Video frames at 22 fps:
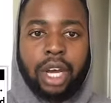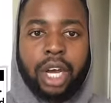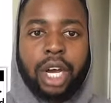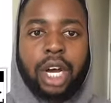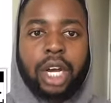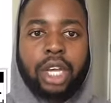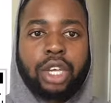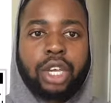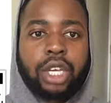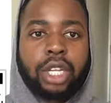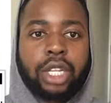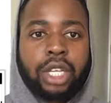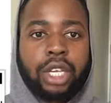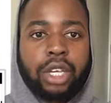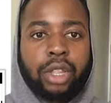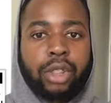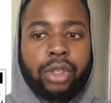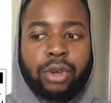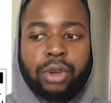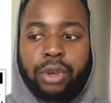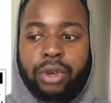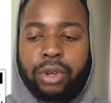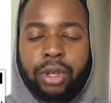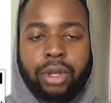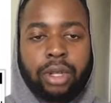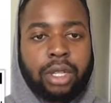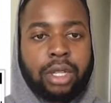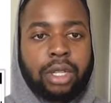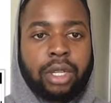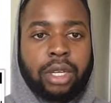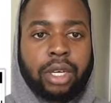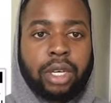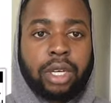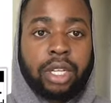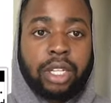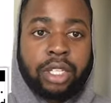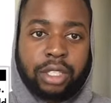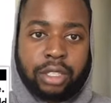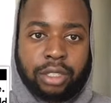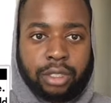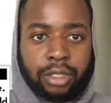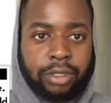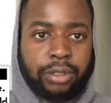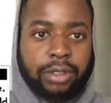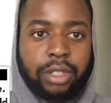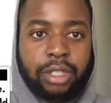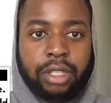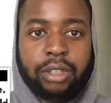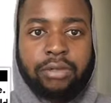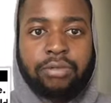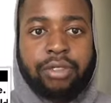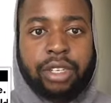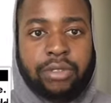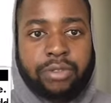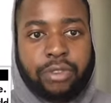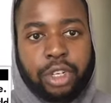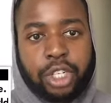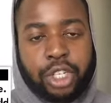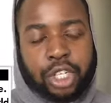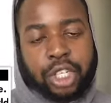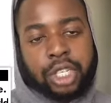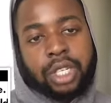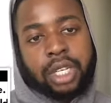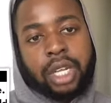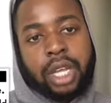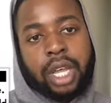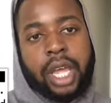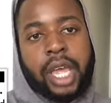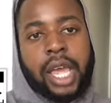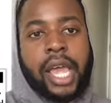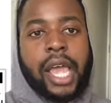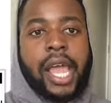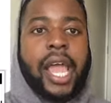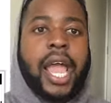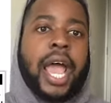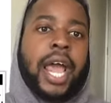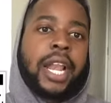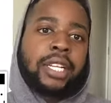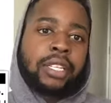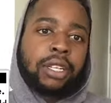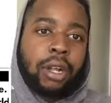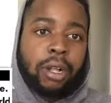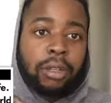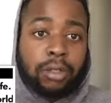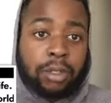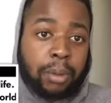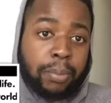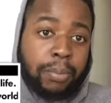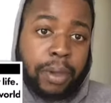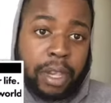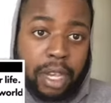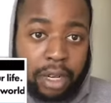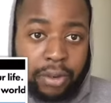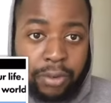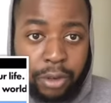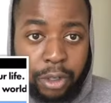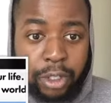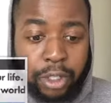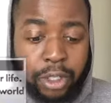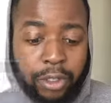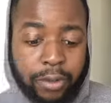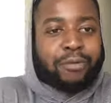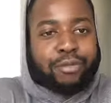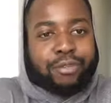Uh, you can either, uh, it's, a, it's a free version and also a paid version.